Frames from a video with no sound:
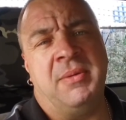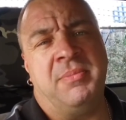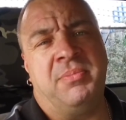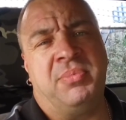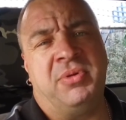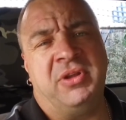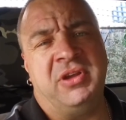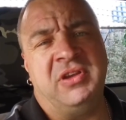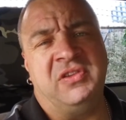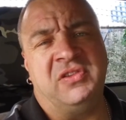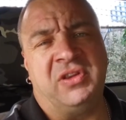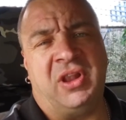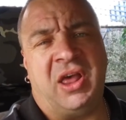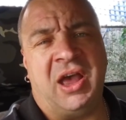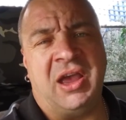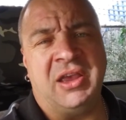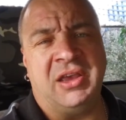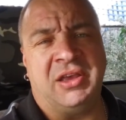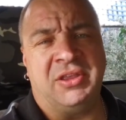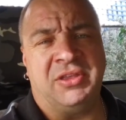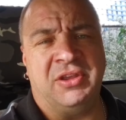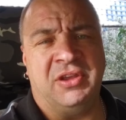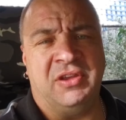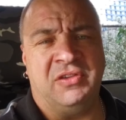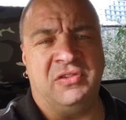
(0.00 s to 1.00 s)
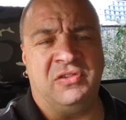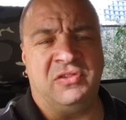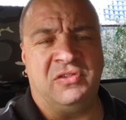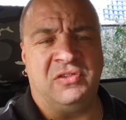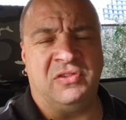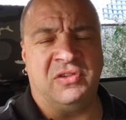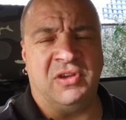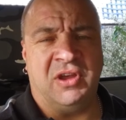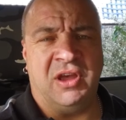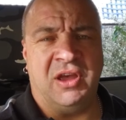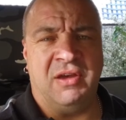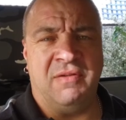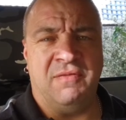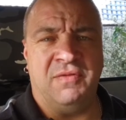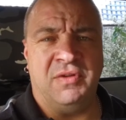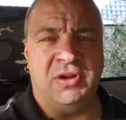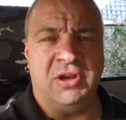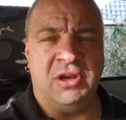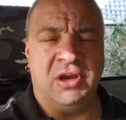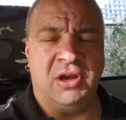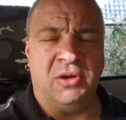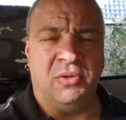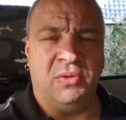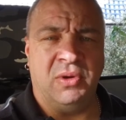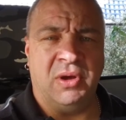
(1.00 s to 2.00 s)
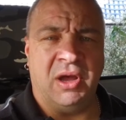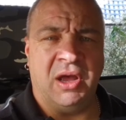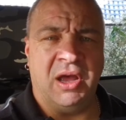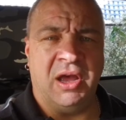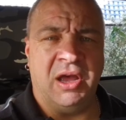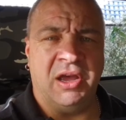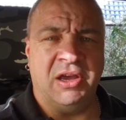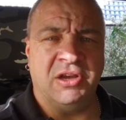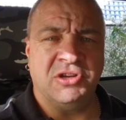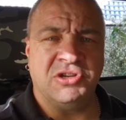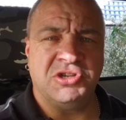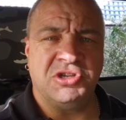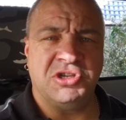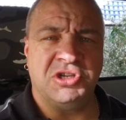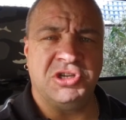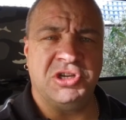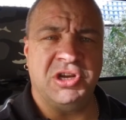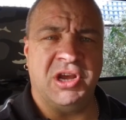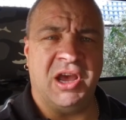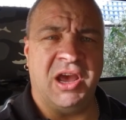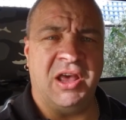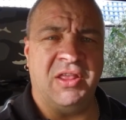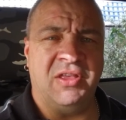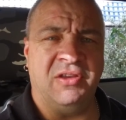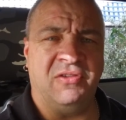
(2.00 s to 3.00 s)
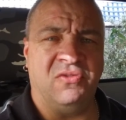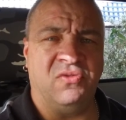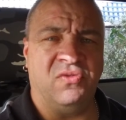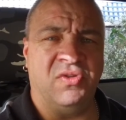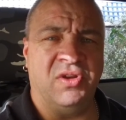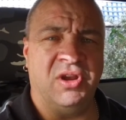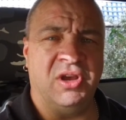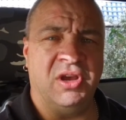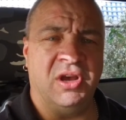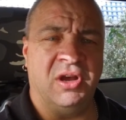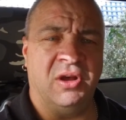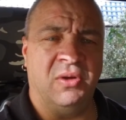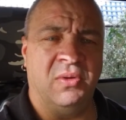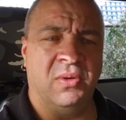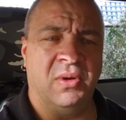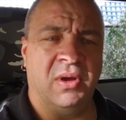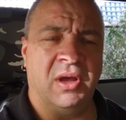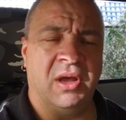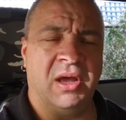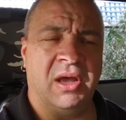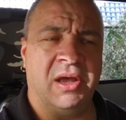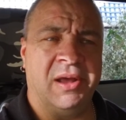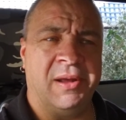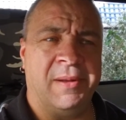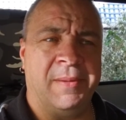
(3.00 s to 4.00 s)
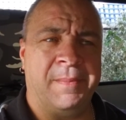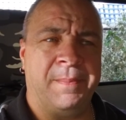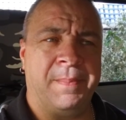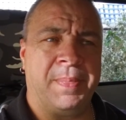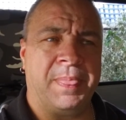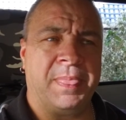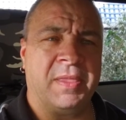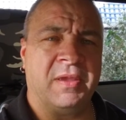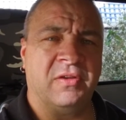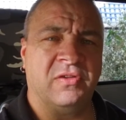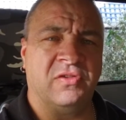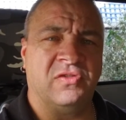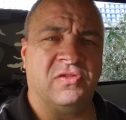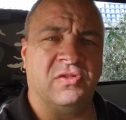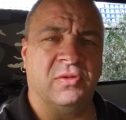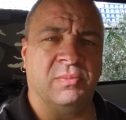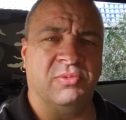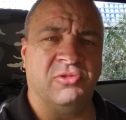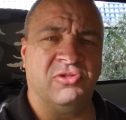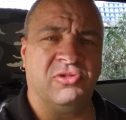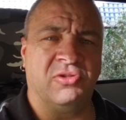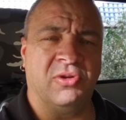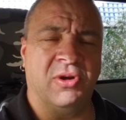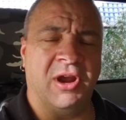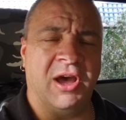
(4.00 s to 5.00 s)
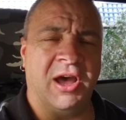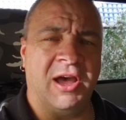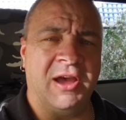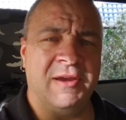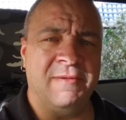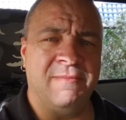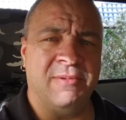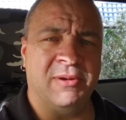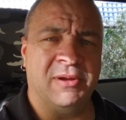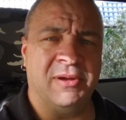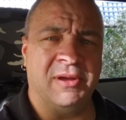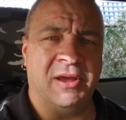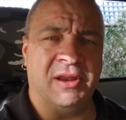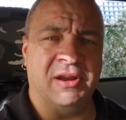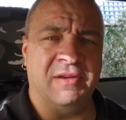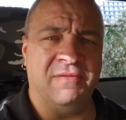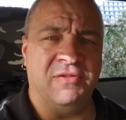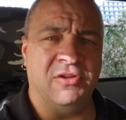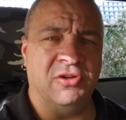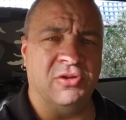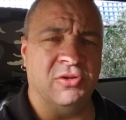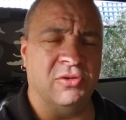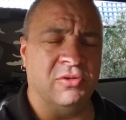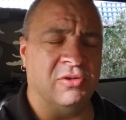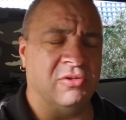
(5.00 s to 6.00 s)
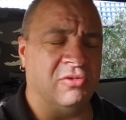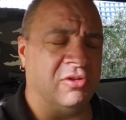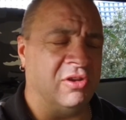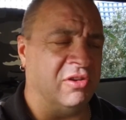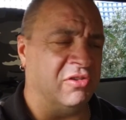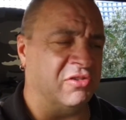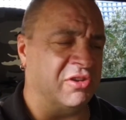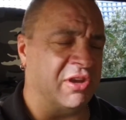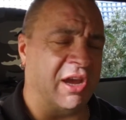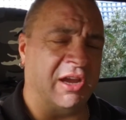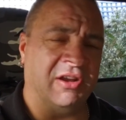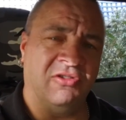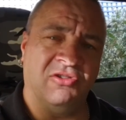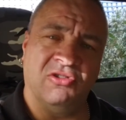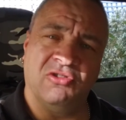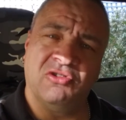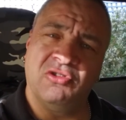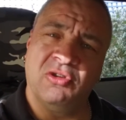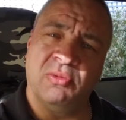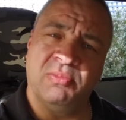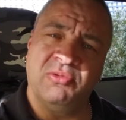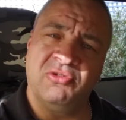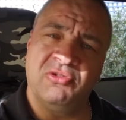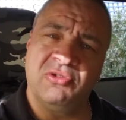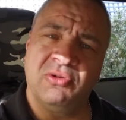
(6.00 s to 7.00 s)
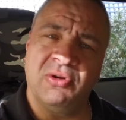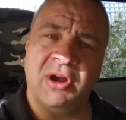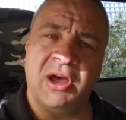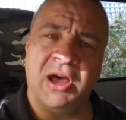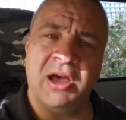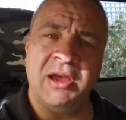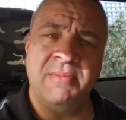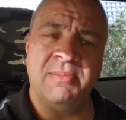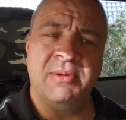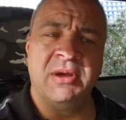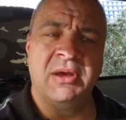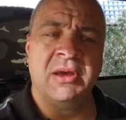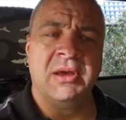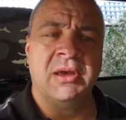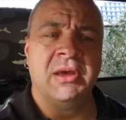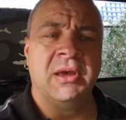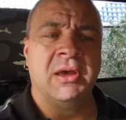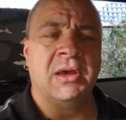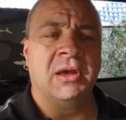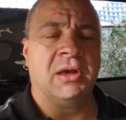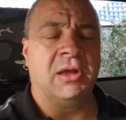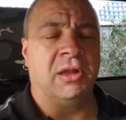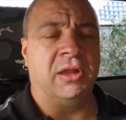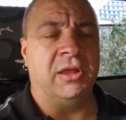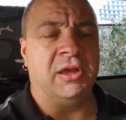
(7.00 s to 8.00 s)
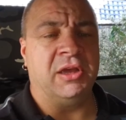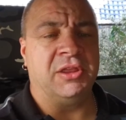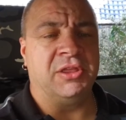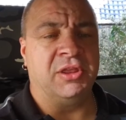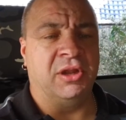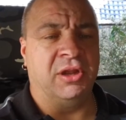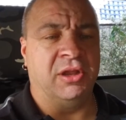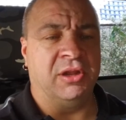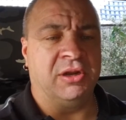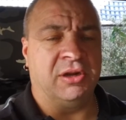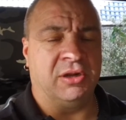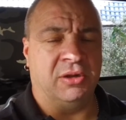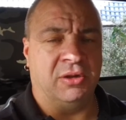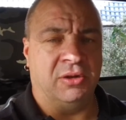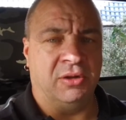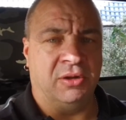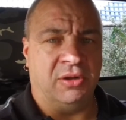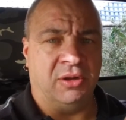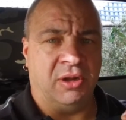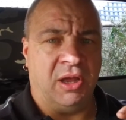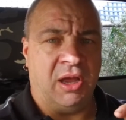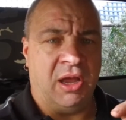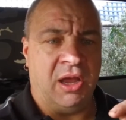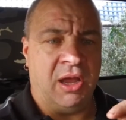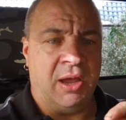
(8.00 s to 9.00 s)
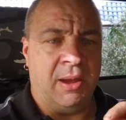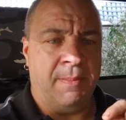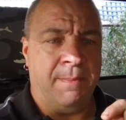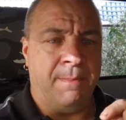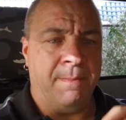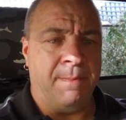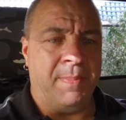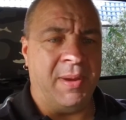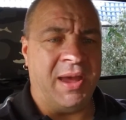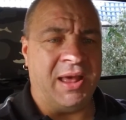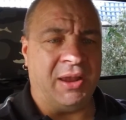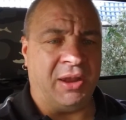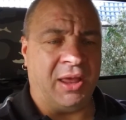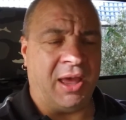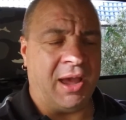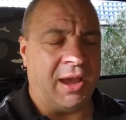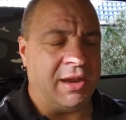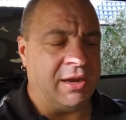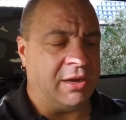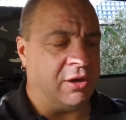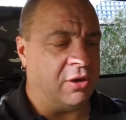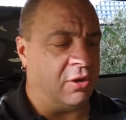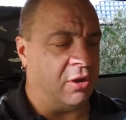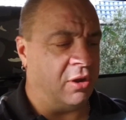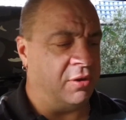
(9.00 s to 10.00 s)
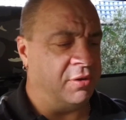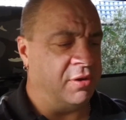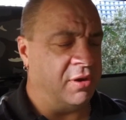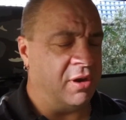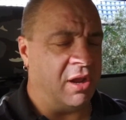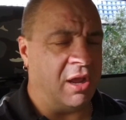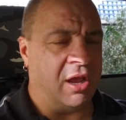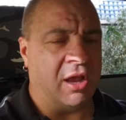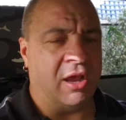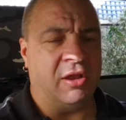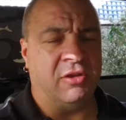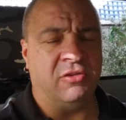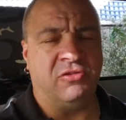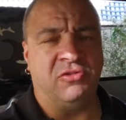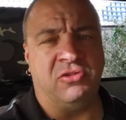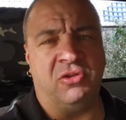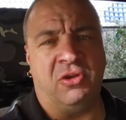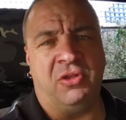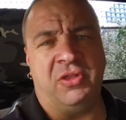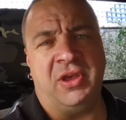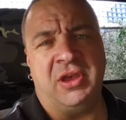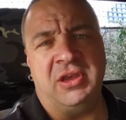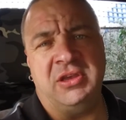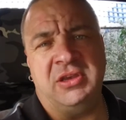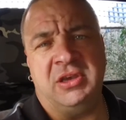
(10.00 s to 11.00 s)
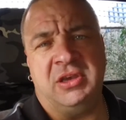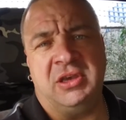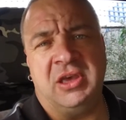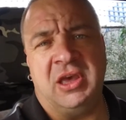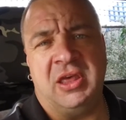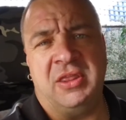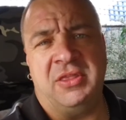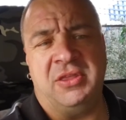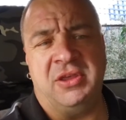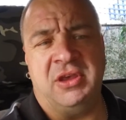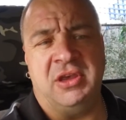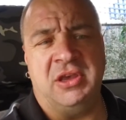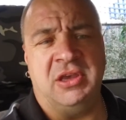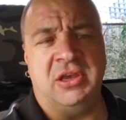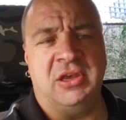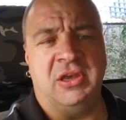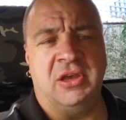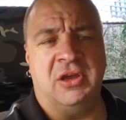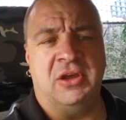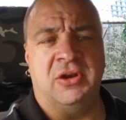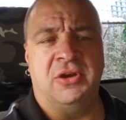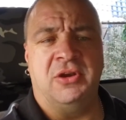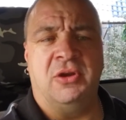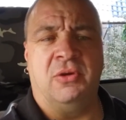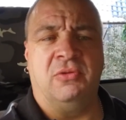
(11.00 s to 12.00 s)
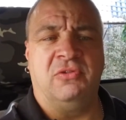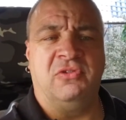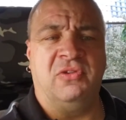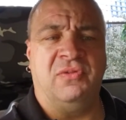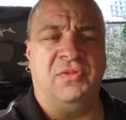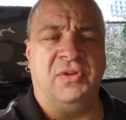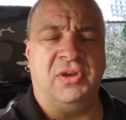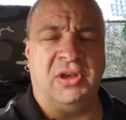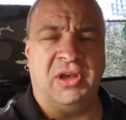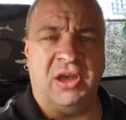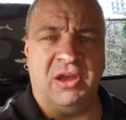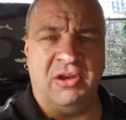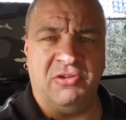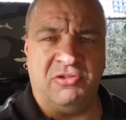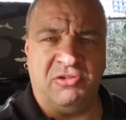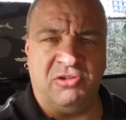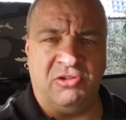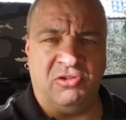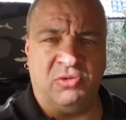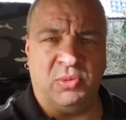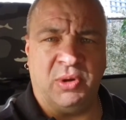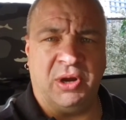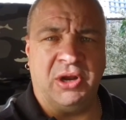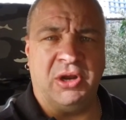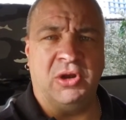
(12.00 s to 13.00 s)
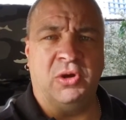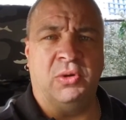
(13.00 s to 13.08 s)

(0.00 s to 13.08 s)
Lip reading: please like this video, share this video, subscribe, and if you do decide to subscribe, click the little bell icon so that you get the notifications when I